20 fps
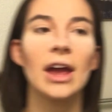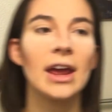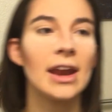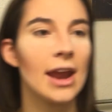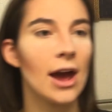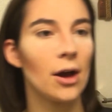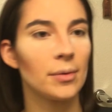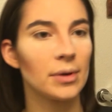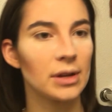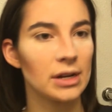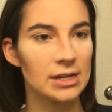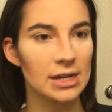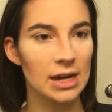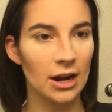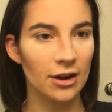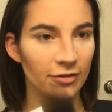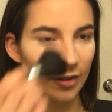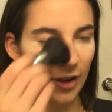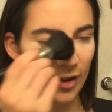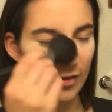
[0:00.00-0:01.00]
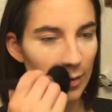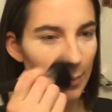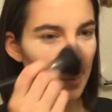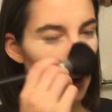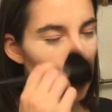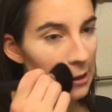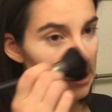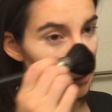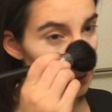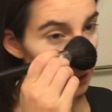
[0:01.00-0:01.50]
Okay, now I'm going to take a fluffy
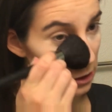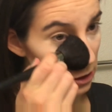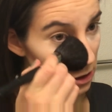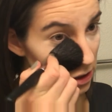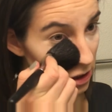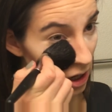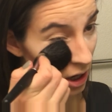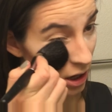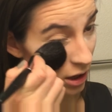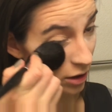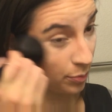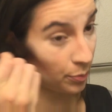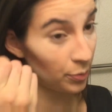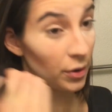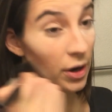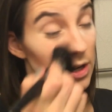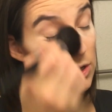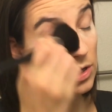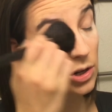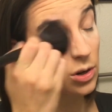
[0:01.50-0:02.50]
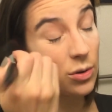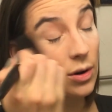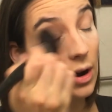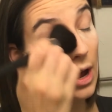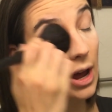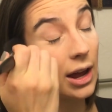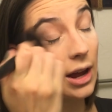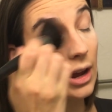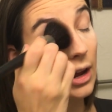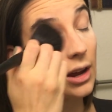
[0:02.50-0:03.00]
brush and just kind of brush
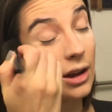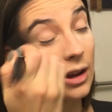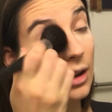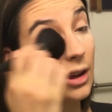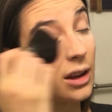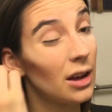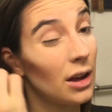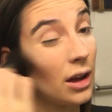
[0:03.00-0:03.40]
away